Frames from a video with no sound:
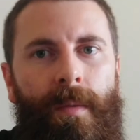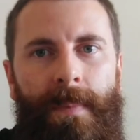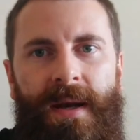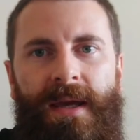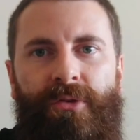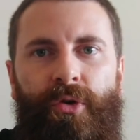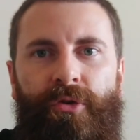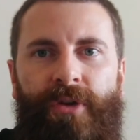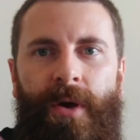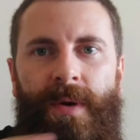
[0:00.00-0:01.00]
Please
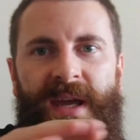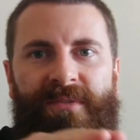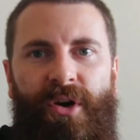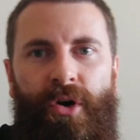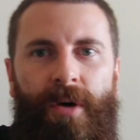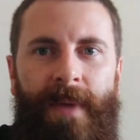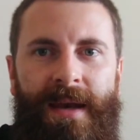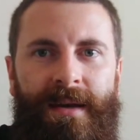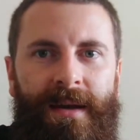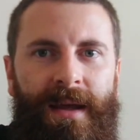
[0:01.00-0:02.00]
also leave a
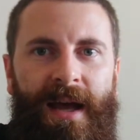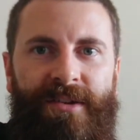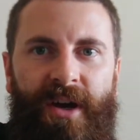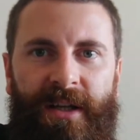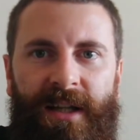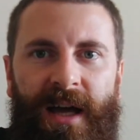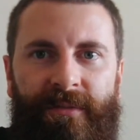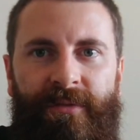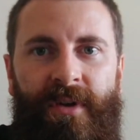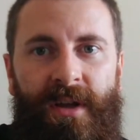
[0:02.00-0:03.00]
comment, as I'd
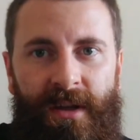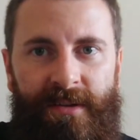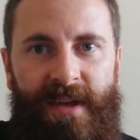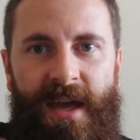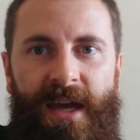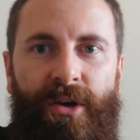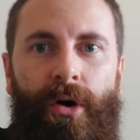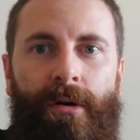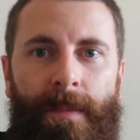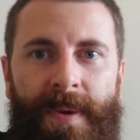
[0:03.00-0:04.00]
love to hear
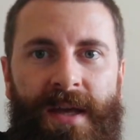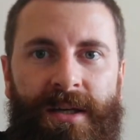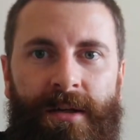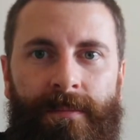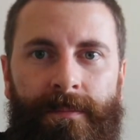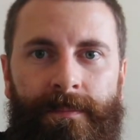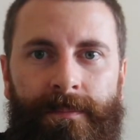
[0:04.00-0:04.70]
your opinion.